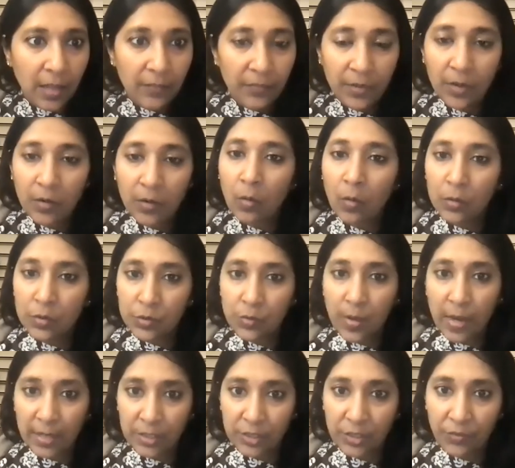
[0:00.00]
they're also
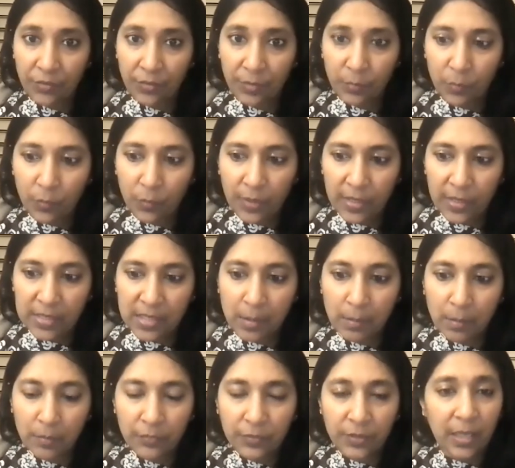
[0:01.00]
actually removing some
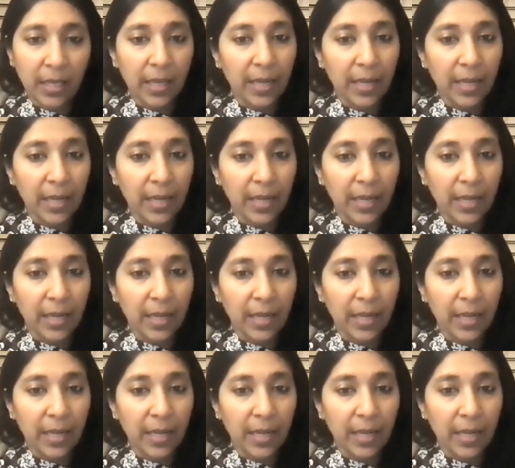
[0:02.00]
of the